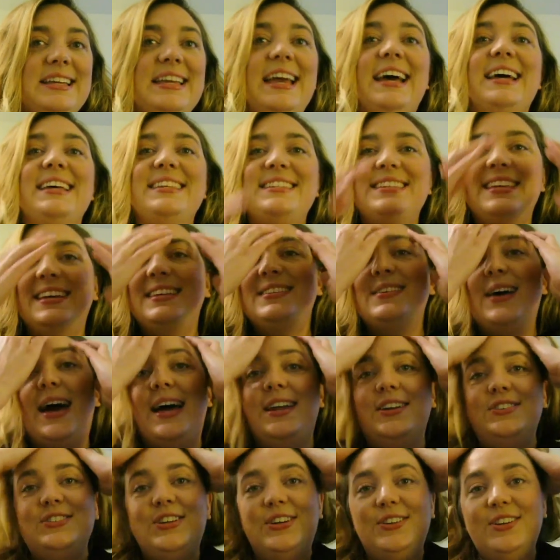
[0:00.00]
Yes, so
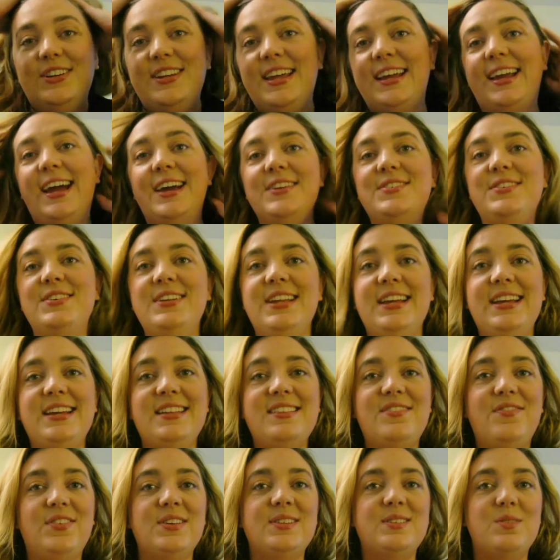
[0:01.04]
add a turtleneck
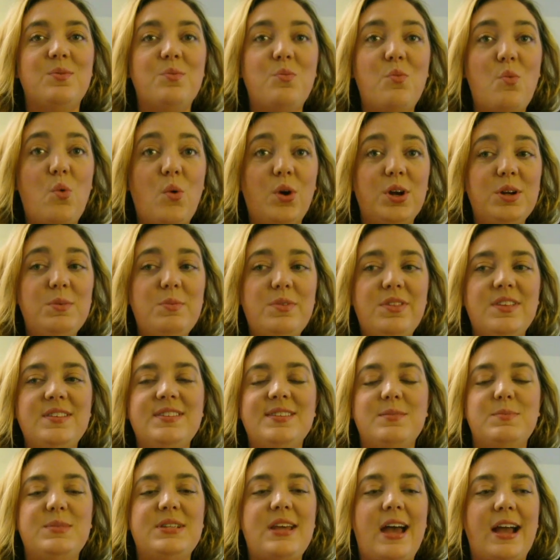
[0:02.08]
underneath for some warmth and
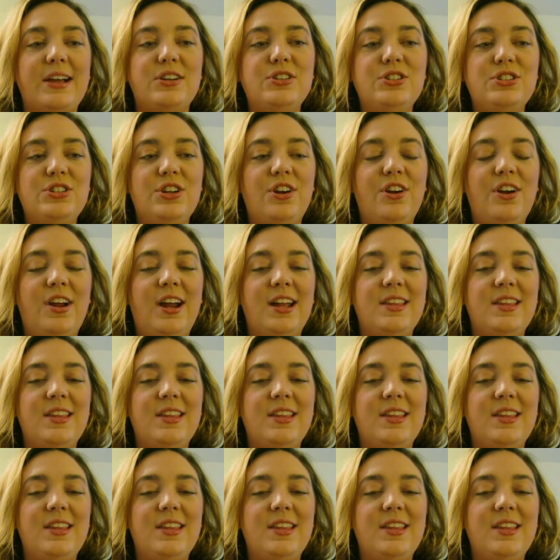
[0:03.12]
some texture.